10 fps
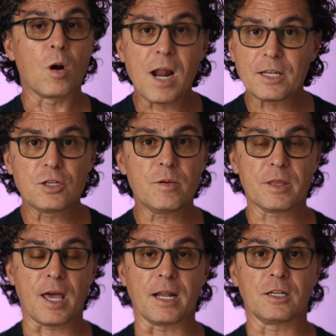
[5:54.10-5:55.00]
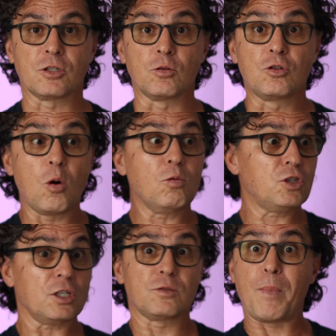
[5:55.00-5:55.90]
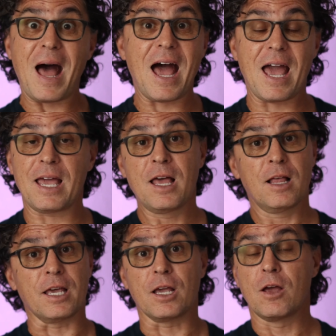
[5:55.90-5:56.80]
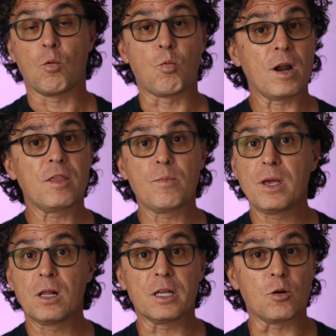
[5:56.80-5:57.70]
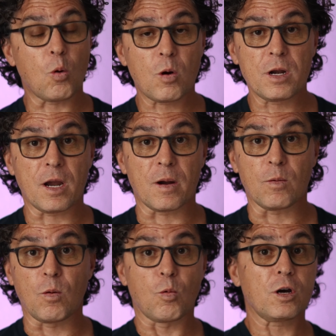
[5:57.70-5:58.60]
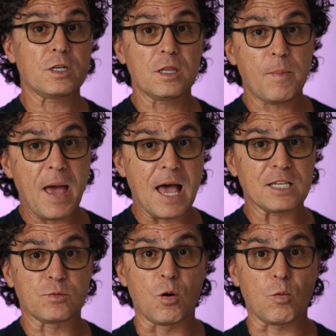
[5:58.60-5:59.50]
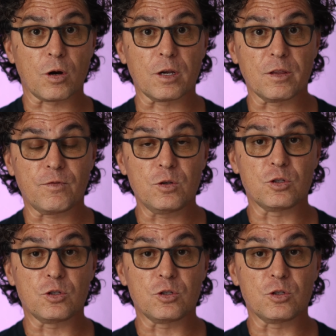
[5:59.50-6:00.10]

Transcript: We're not doing that. So don't just buy like run-of-the-mill and ordinary. What worked in the past won't work in the